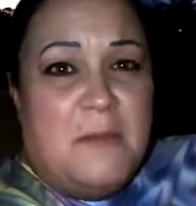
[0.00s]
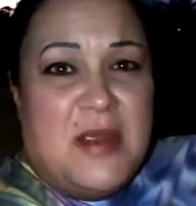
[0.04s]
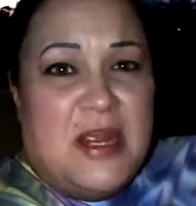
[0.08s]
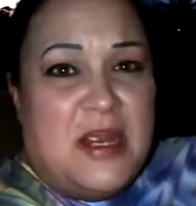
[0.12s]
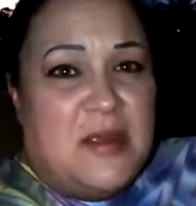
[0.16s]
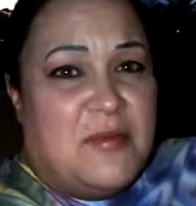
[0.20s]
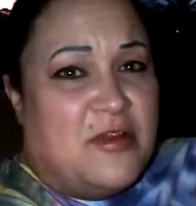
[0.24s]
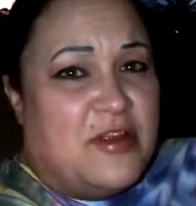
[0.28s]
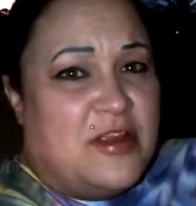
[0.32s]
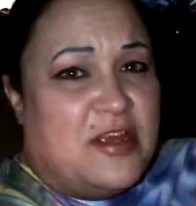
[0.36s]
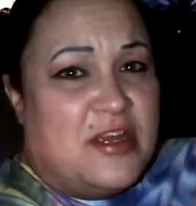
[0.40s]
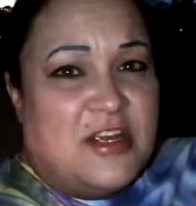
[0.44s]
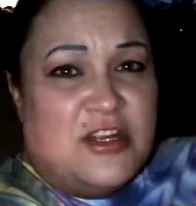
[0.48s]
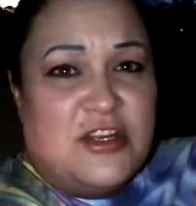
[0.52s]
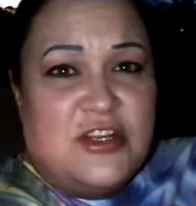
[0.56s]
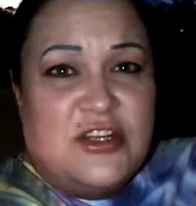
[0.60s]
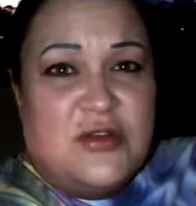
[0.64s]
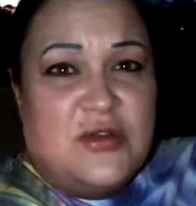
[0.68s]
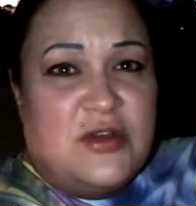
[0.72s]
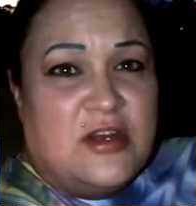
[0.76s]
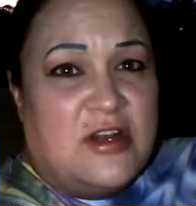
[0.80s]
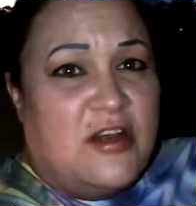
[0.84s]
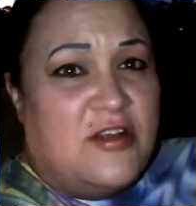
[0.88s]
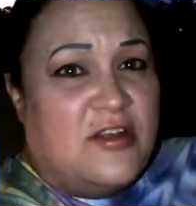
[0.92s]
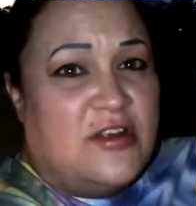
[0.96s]
People that can
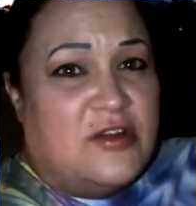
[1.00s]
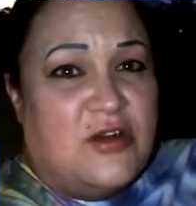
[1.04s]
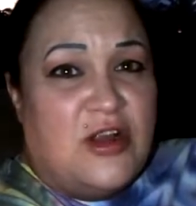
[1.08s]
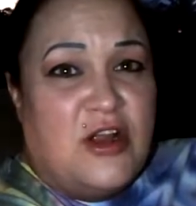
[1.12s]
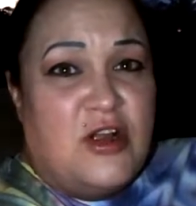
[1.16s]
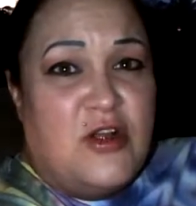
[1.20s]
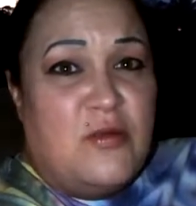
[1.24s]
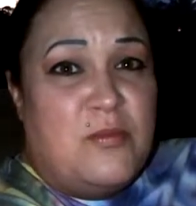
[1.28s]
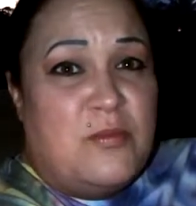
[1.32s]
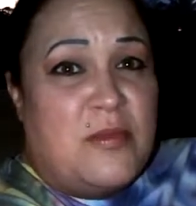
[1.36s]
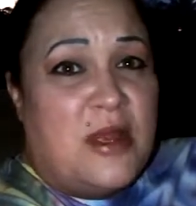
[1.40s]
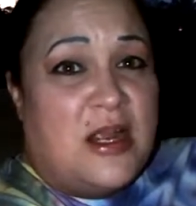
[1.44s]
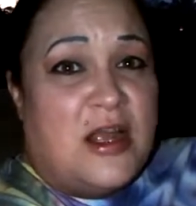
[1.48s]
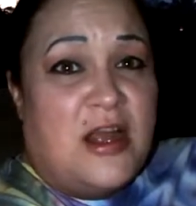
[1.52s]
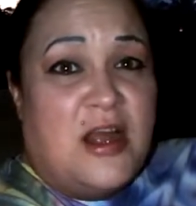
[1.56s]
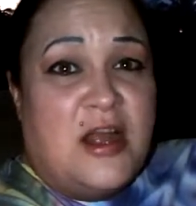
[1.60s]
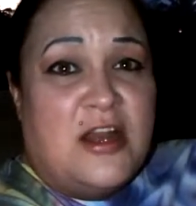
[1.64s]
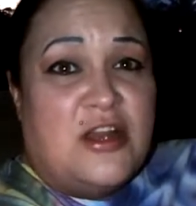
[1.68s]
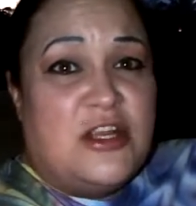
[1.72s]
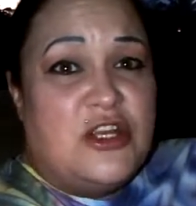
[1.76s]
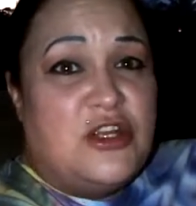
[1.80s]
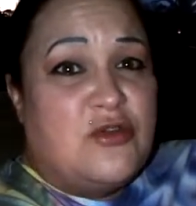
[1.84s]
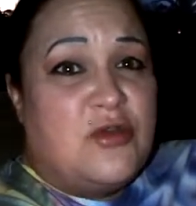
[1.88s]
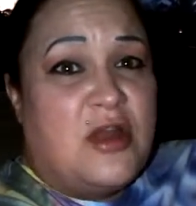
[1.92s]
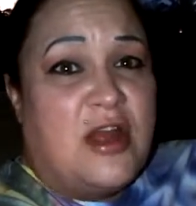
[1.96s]
do it on their own, my
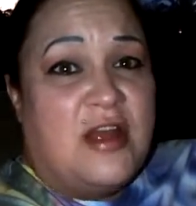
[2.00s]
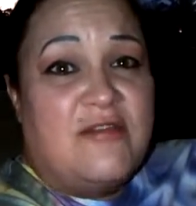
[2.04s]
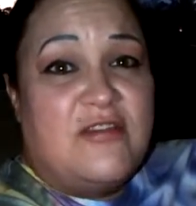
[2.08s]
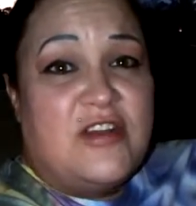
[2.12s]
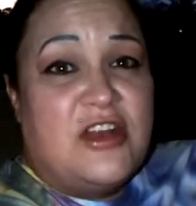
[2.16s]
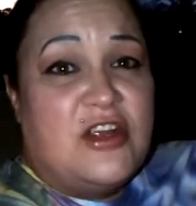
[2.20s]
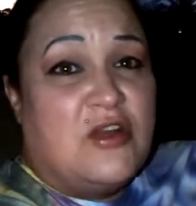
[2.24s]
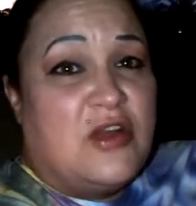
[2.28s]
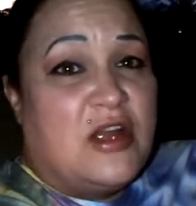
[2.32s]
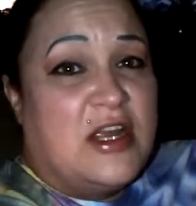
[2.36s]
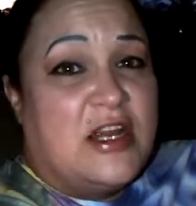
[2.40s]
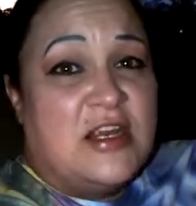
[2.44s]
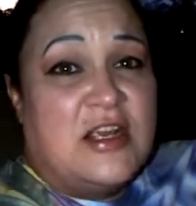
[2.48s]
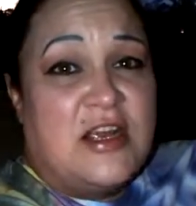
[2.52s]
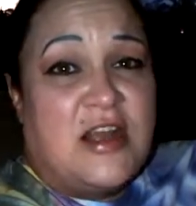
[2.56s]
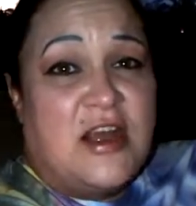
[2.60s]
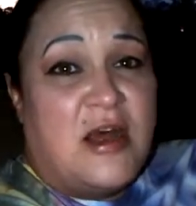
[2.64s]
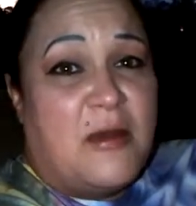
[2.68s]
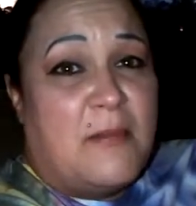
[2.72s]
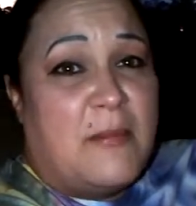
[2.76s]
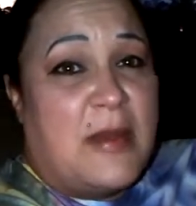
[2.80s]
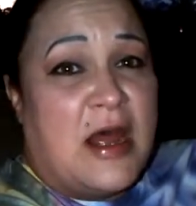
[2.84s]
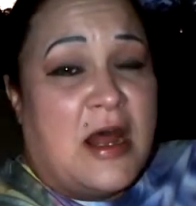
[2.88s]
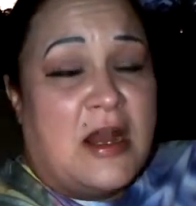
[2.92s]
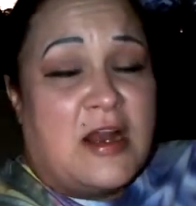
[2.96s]
God, you have no idea
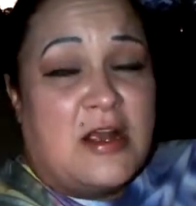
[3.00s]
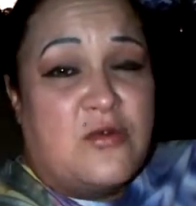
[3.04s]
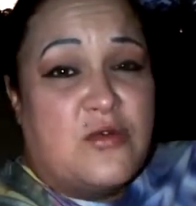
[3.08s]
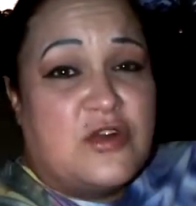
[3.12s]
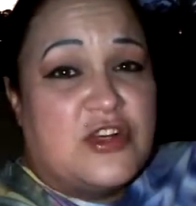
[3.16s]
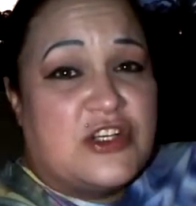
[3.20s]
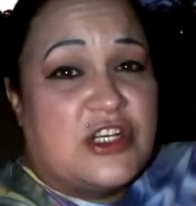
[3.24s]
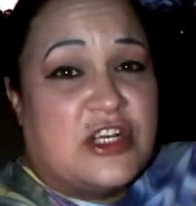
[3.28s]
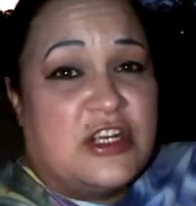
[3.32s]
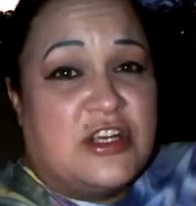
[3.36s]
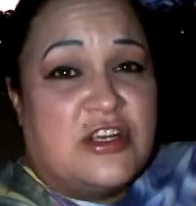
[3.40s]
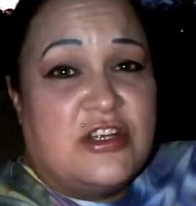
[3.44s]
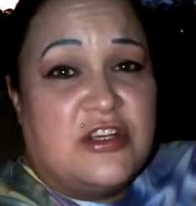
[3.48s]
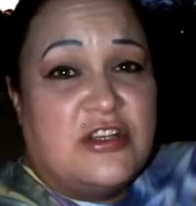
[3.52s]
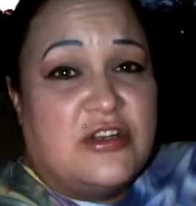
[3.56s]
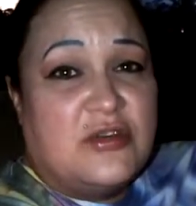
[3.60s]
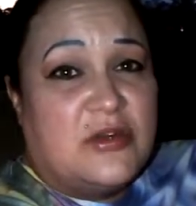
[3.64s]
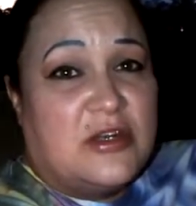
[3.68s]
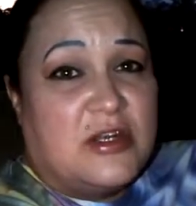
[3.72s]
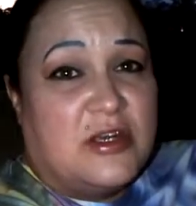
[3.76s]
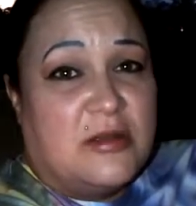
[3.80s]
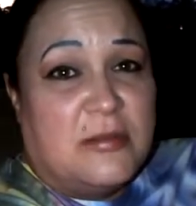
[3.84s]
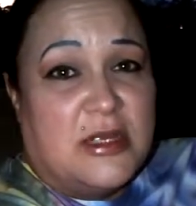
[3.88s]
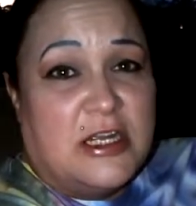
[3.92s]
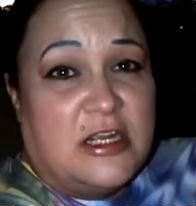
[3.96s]
how bad I wish I could
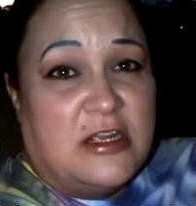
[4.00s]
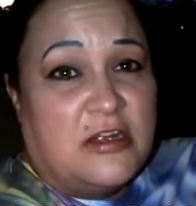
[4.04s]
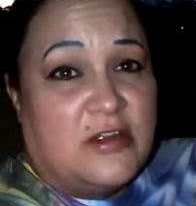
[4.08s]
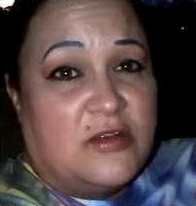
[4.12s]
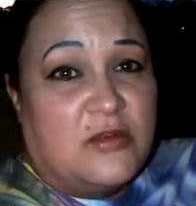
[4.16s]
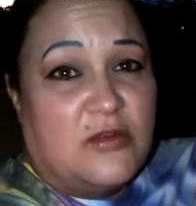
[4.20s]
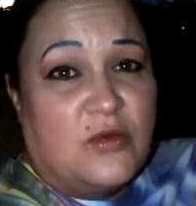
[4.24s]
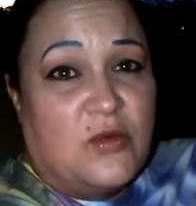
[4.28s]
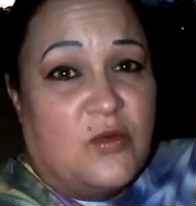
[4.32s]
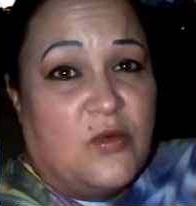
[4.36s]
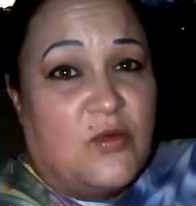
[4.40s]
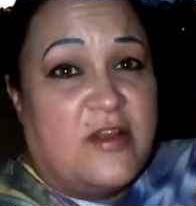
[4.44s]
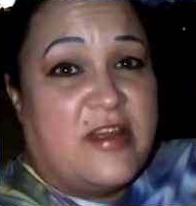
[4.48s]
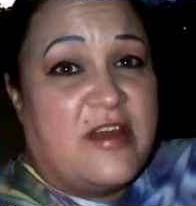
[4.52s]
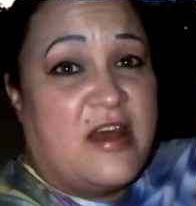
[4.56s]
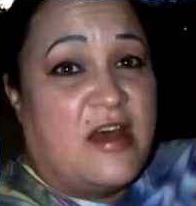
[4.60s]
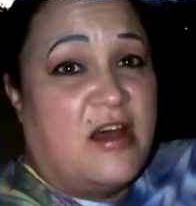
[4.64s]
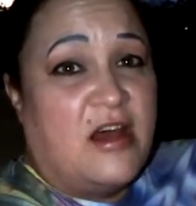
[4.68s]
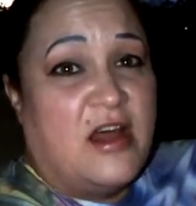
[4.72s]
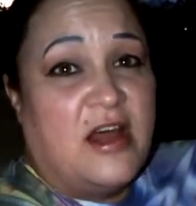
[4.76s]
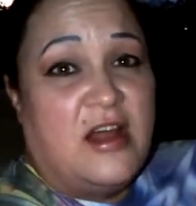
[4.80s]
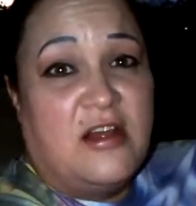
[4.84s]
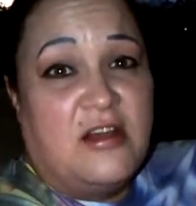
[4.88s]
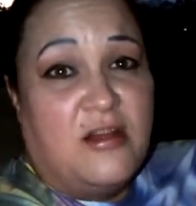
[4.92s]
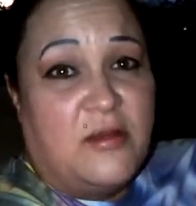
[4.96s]
do it on my own
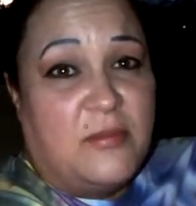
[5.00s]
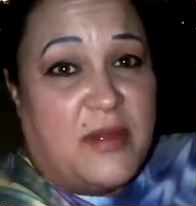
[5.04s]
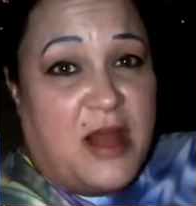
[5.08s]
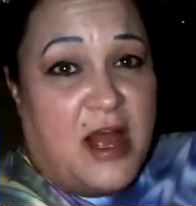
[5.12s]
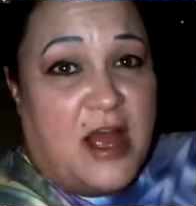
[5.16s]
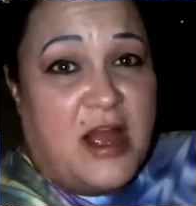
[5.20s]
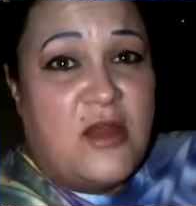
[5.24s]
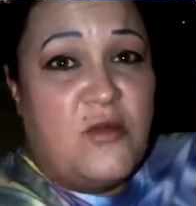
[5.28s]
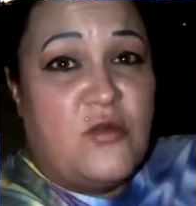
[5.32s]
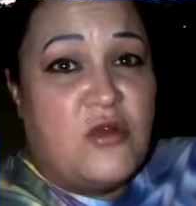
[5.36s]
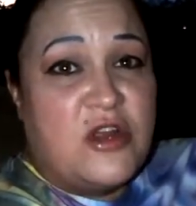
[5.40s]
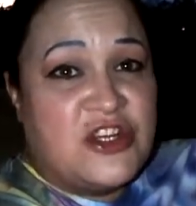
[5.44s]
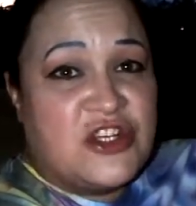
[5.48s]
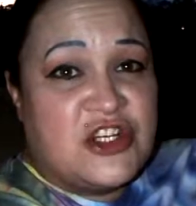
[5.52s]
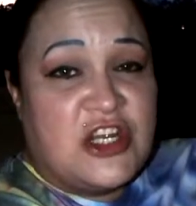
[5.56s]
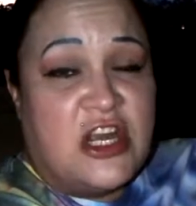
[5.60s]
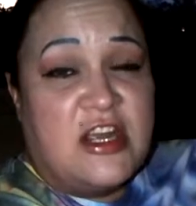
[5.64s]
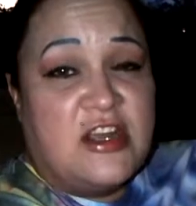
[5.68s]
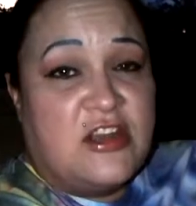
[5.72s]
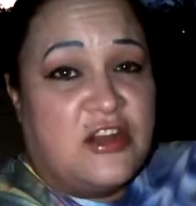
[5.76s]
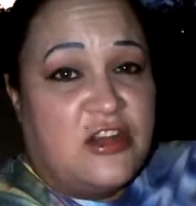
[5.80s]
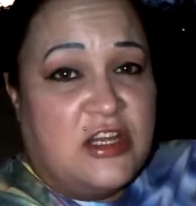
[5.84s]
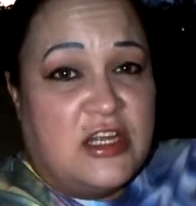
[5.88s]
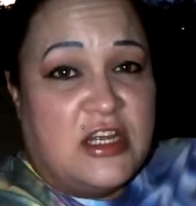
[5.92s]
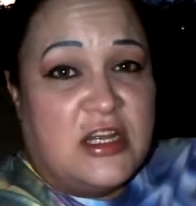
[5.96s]
without help. I wish
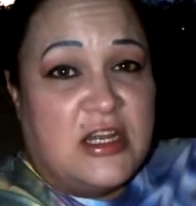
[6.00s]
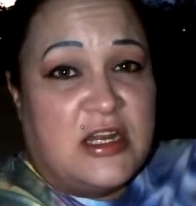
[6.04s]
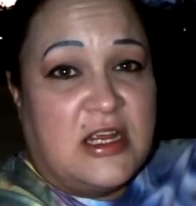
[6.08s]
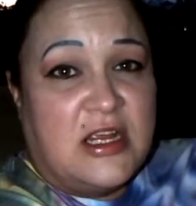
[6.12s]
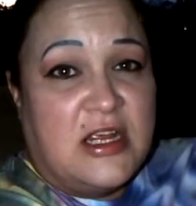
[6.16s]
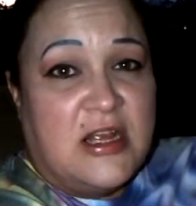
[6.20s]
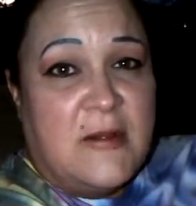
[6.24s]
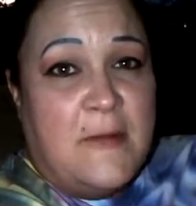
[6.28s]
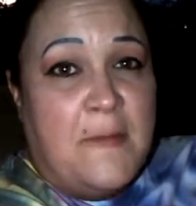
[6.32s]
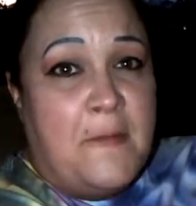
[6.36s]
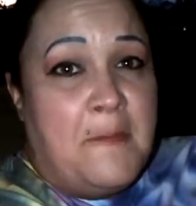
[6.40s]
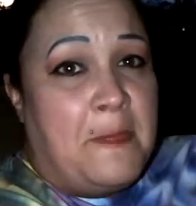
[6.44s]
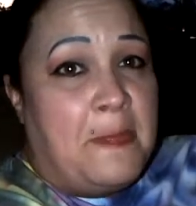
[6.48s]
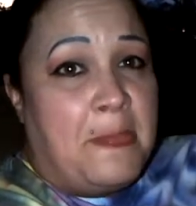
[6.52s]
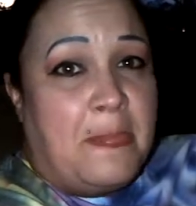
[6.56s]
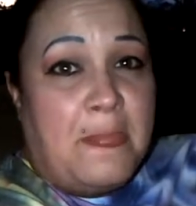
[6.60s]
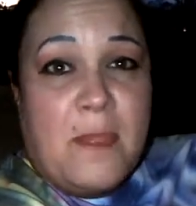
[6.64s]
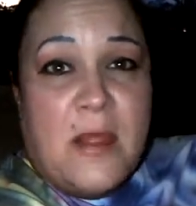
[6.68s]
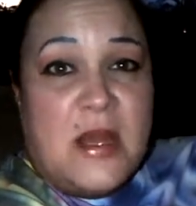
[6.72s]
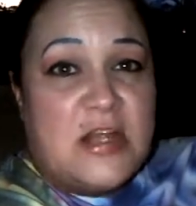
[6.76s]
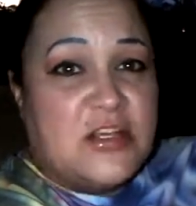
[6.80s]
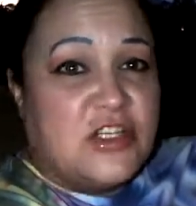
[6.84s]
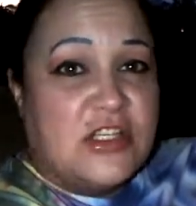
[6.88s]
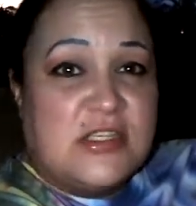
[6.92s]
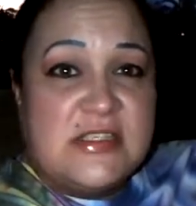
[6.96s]
I could.
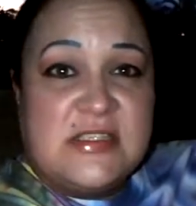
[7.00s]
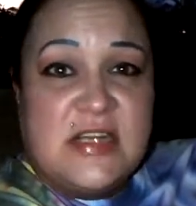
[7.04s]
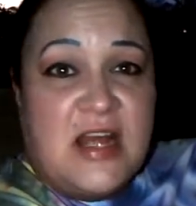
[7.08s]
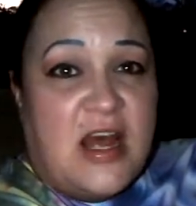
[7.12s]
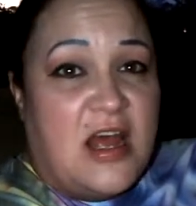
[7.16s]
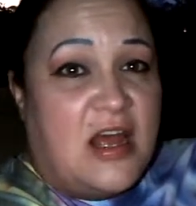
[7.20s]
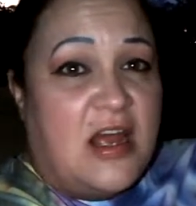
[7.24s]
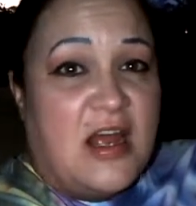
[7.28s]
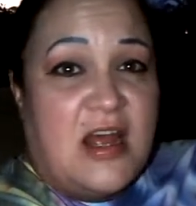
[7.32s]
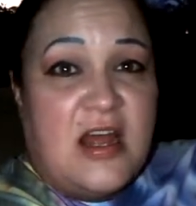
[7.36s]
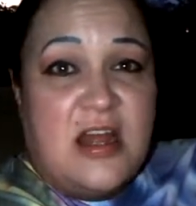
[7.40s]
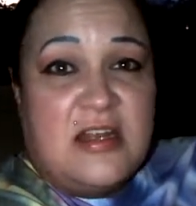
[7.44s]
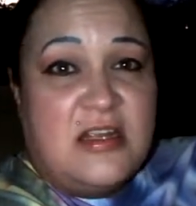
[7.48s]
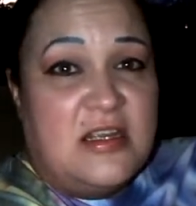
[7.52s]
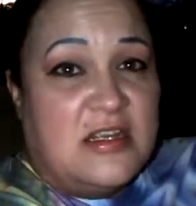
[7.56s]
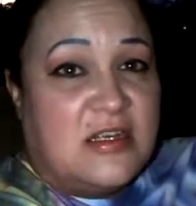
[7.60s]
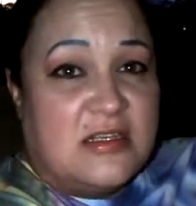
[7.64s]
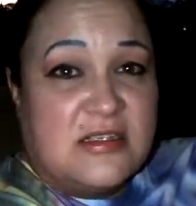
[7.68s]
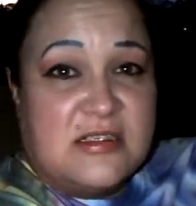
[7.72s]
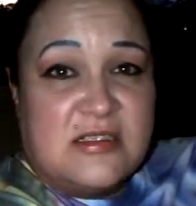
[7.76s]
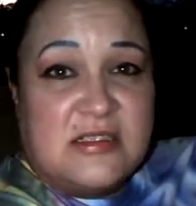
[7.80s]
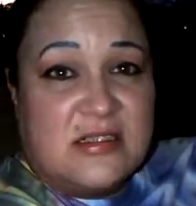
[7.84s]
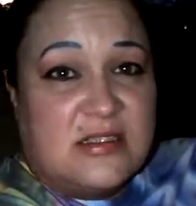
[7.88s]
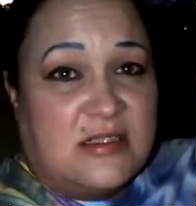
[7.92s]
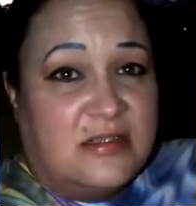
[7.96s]
That's just not how it
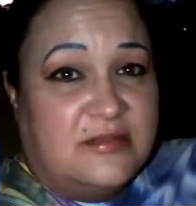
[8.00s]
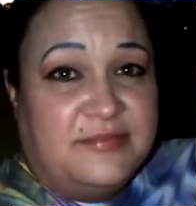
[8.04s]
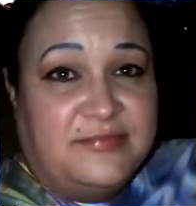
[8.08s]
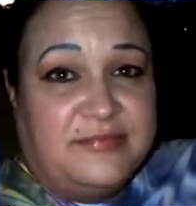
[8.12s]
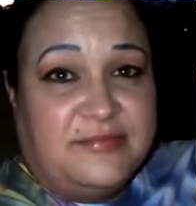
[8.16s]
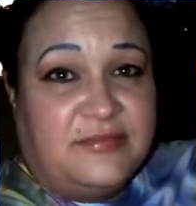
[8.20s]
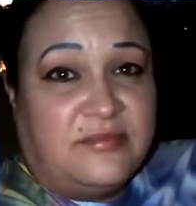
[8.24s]
is.